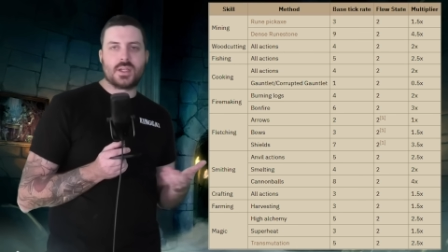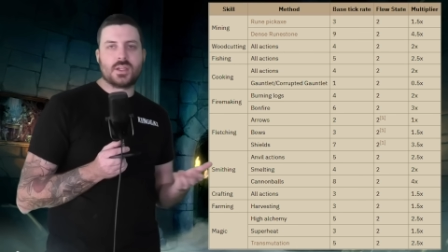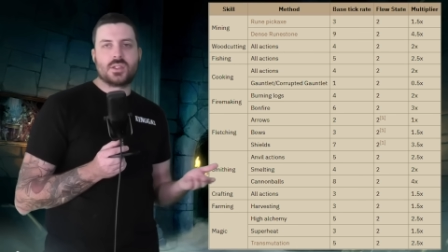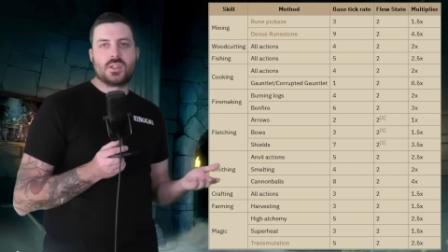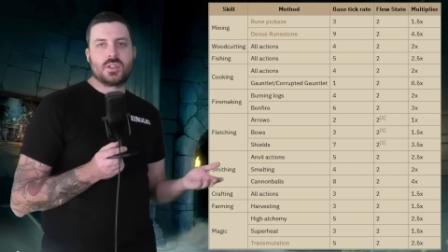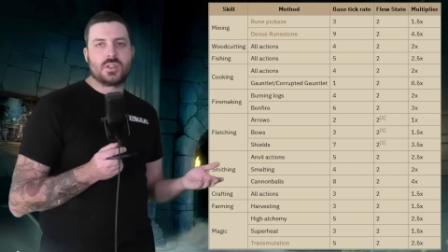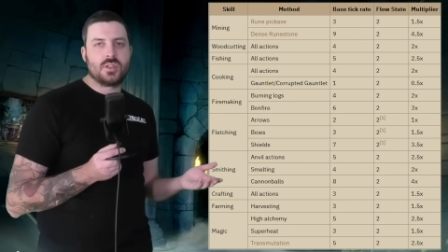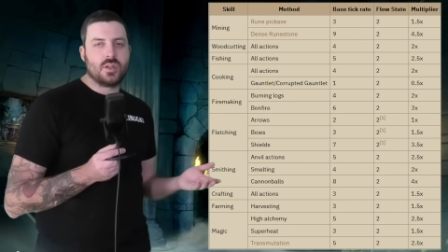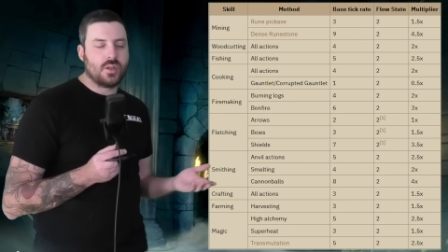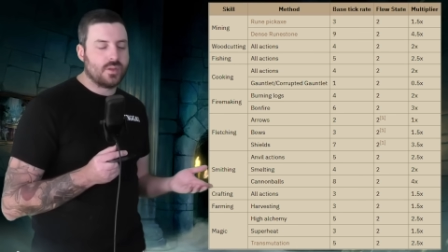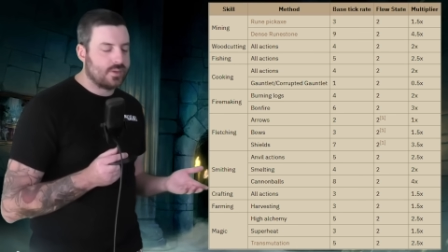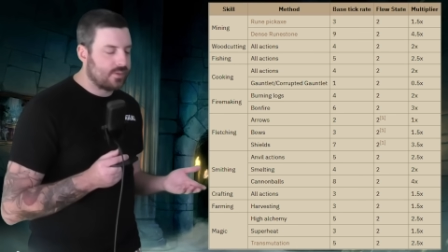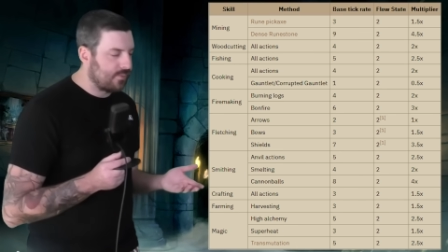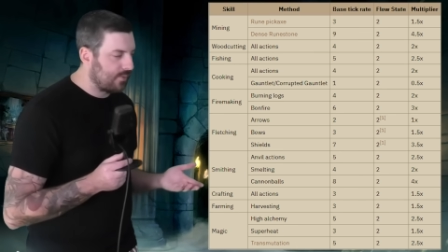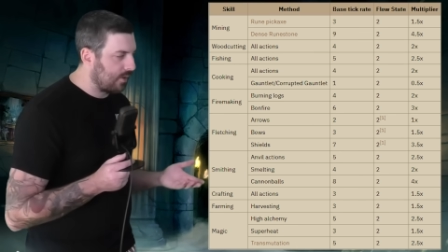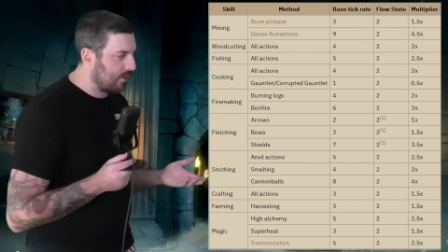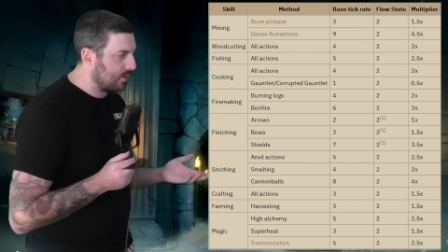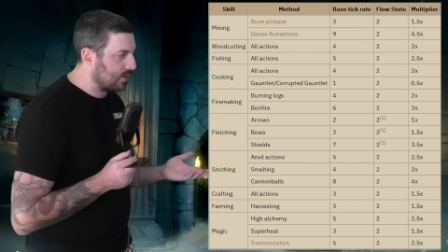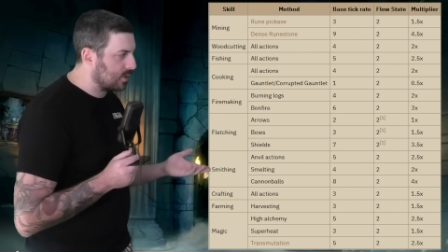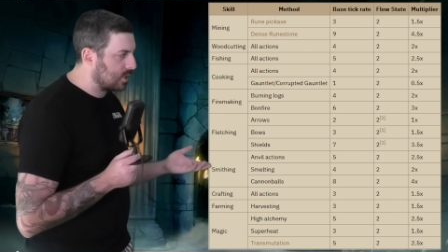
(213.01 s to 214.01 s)
That's just not the
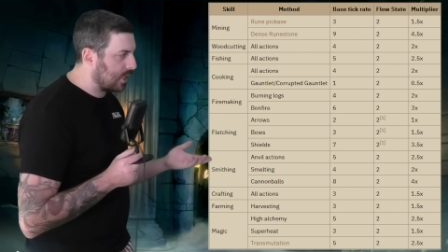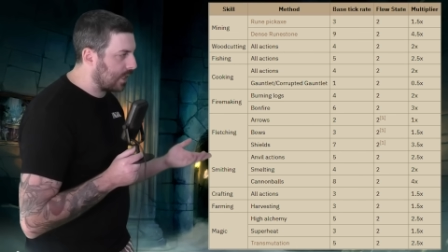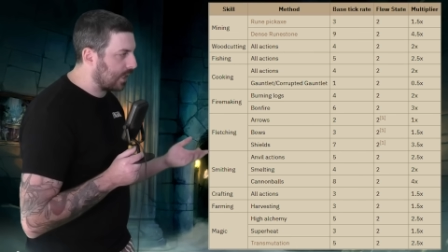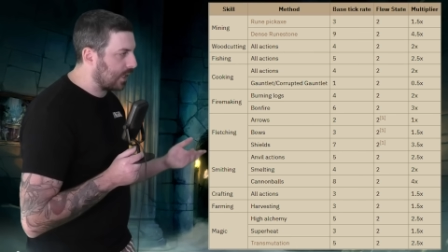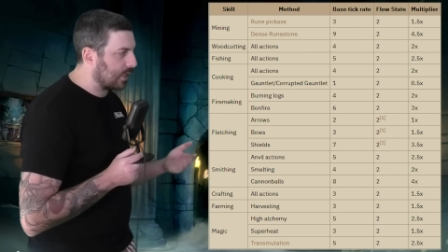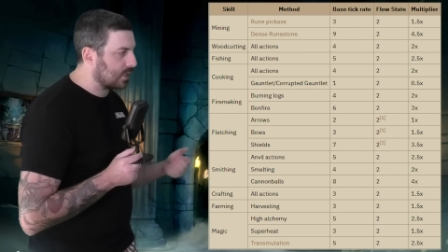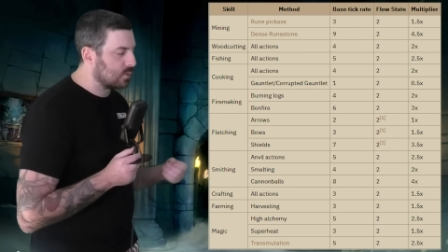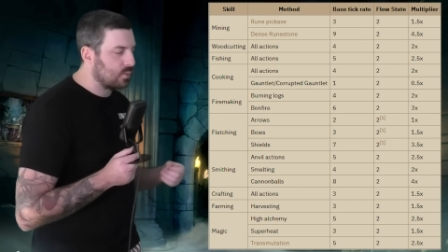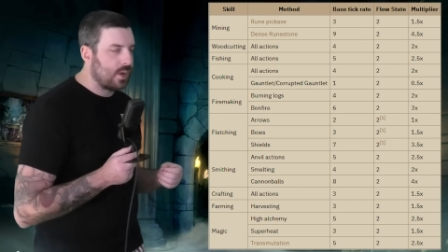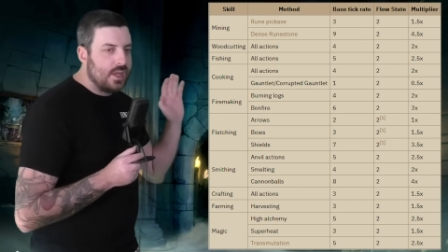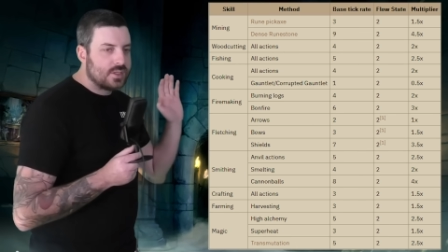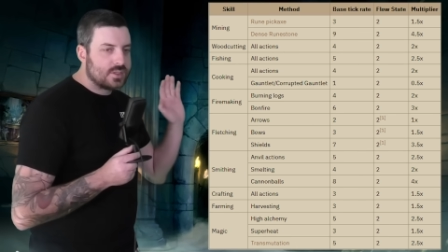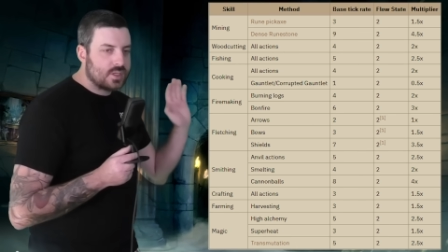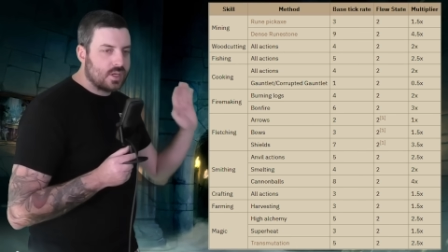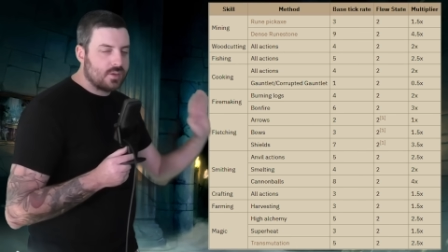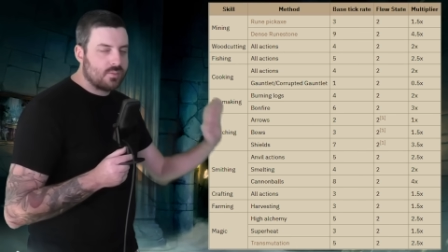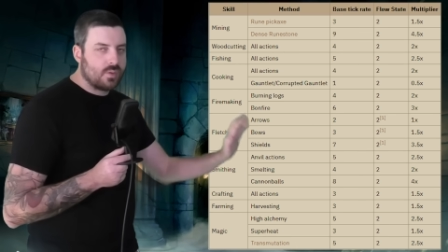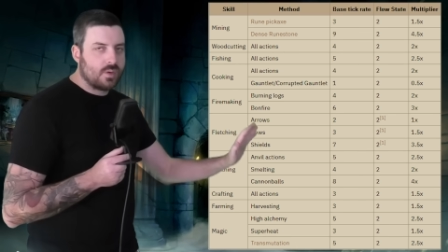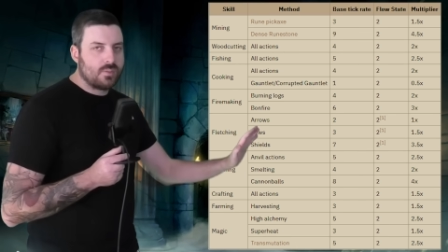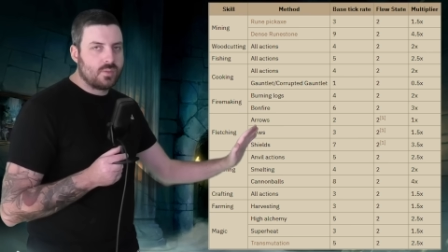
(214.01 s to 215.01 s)
very Jagex way.
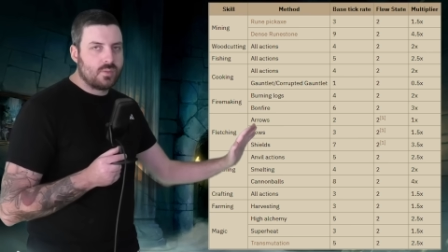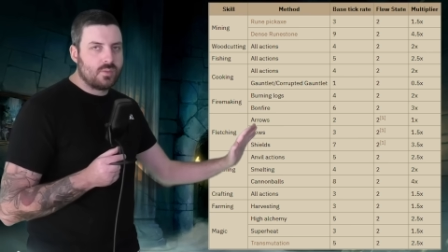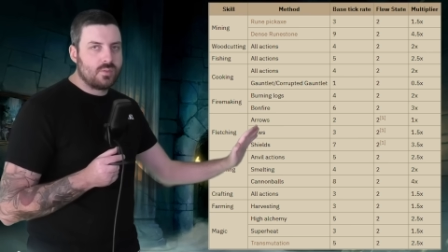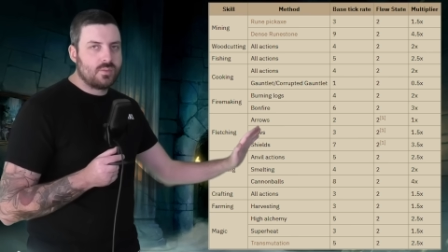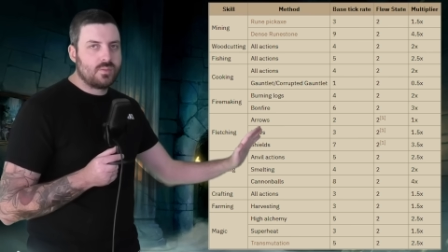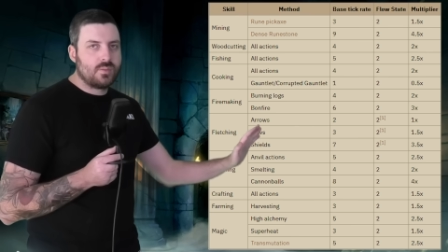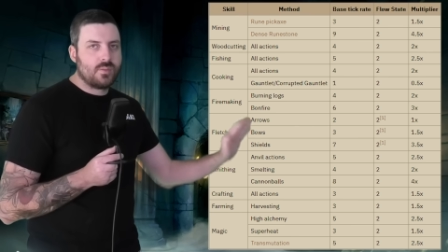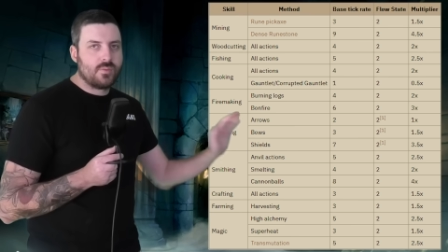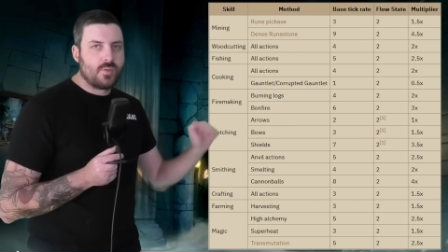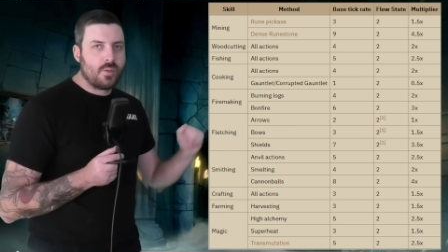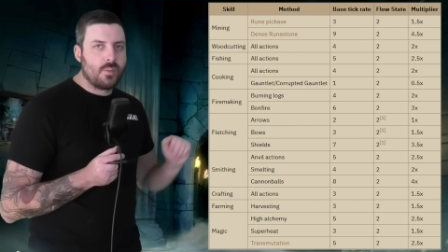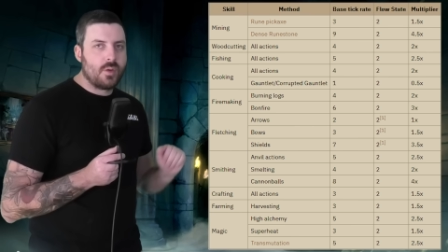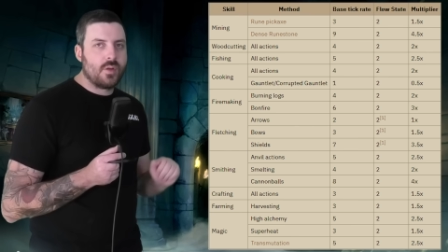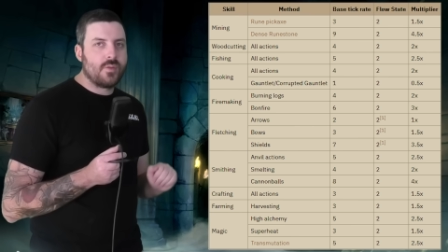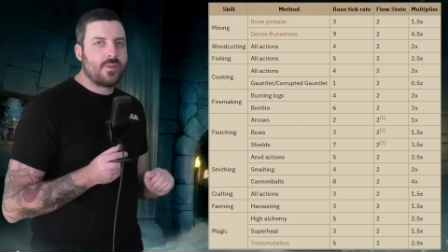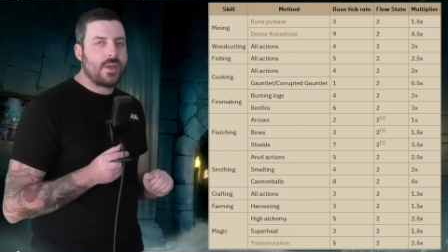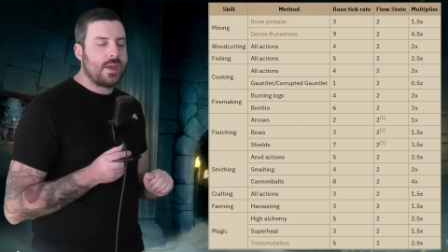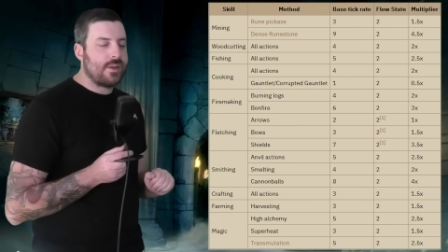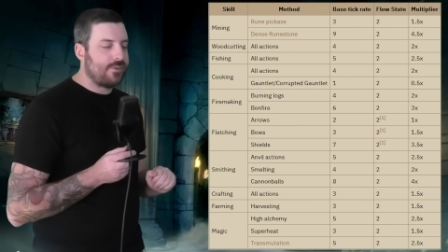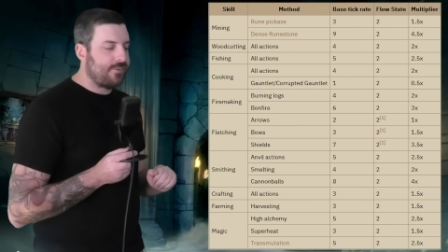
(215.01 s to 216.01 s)
So we will
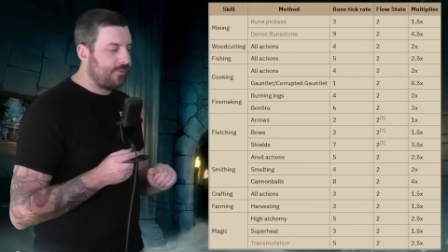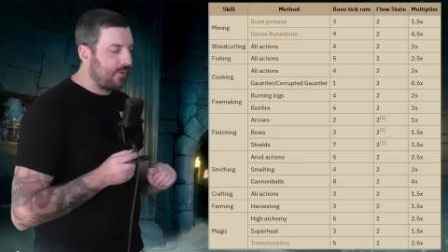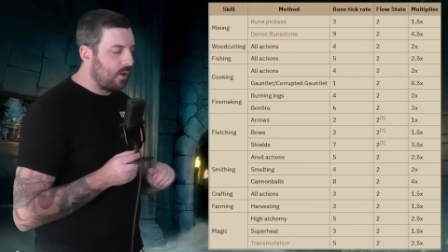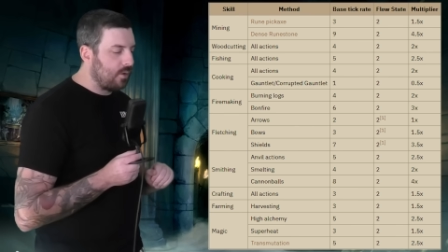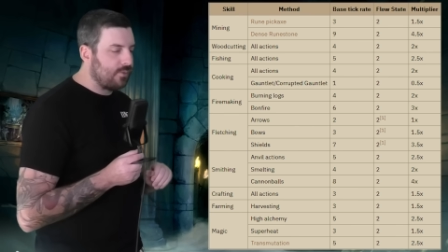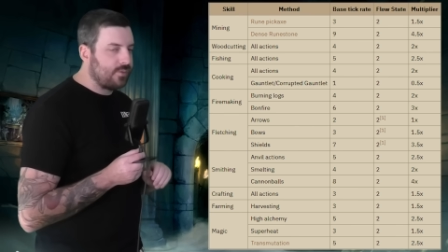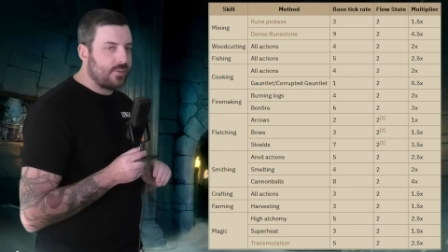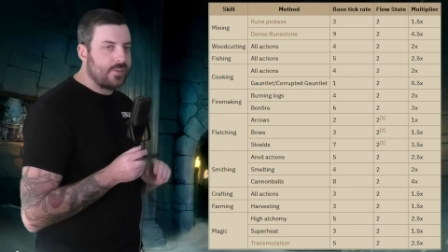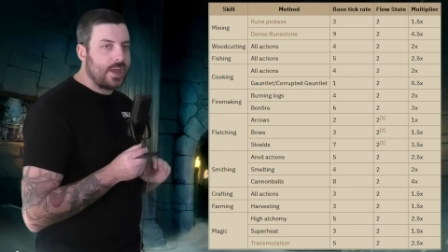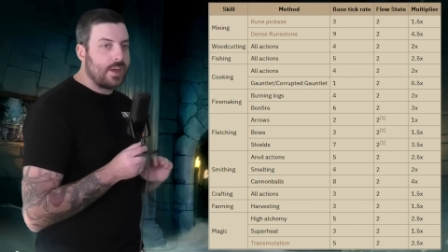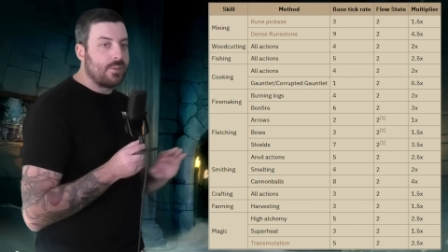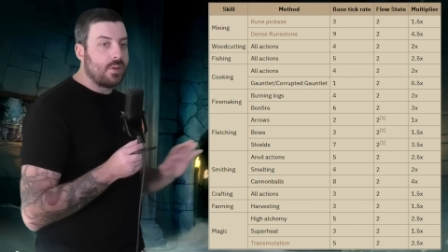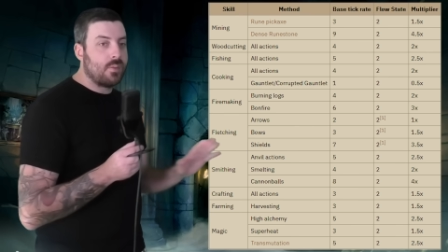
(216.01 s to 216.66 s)
remove that fault from now.